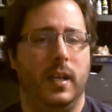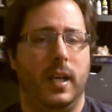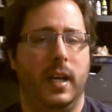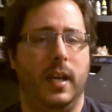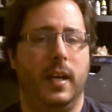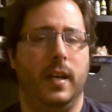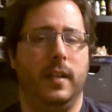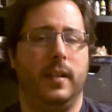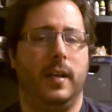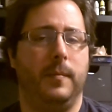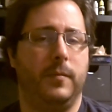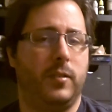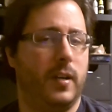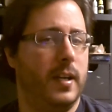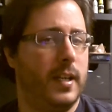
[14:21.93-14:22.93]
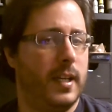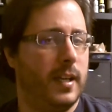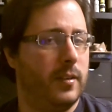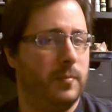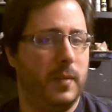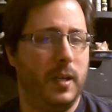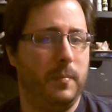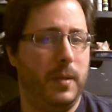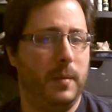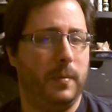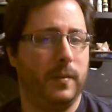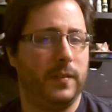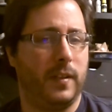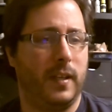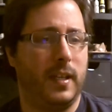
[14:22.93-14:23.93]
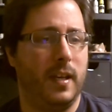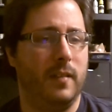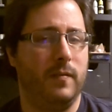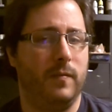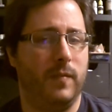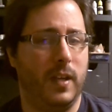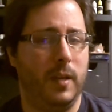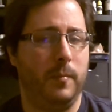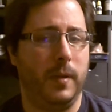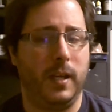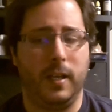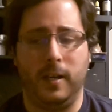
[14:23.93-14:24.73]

And I'm trying to get as many people as I can in vaping,